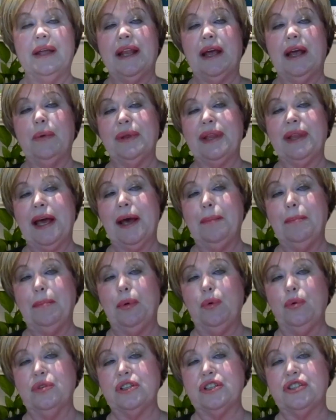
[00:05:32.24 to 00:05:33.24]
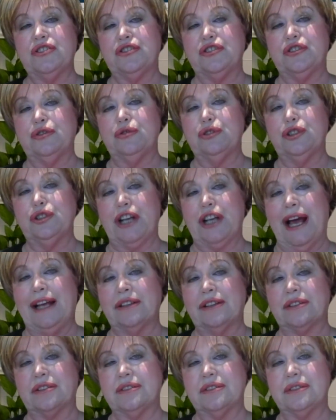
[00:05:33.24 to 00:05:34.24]
Now, with our borders still
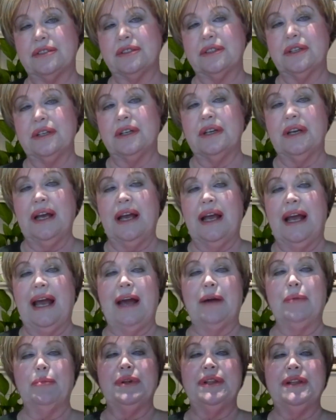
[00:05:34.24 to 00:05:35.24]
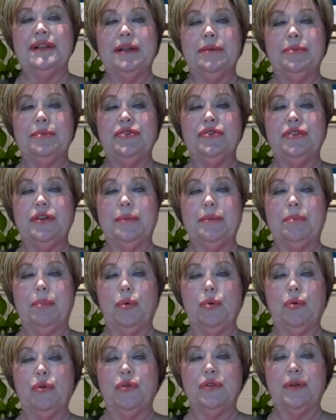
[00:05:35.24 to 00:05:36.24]
shut and with limited
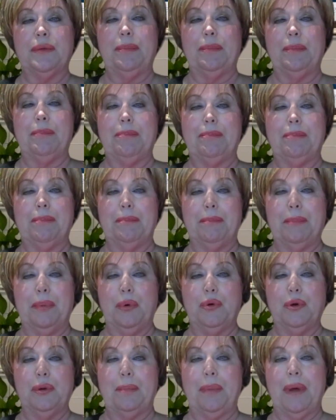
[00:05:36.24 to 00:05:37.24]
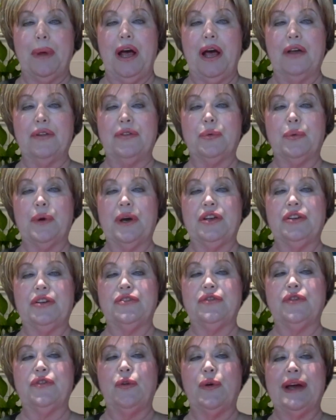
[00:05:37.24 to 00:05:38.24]
border
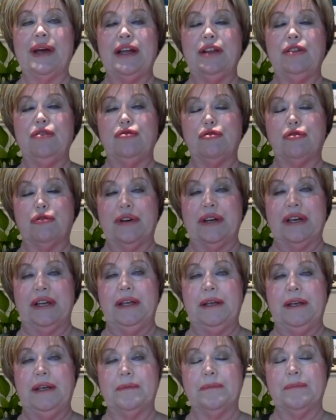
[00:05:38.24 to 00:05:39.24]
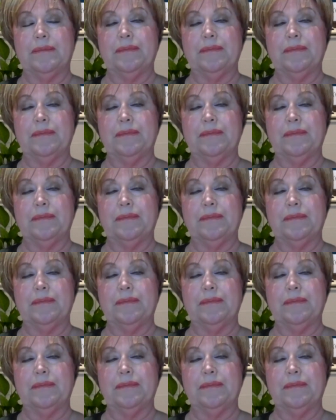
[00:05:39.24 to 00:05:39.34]
pathways for entry,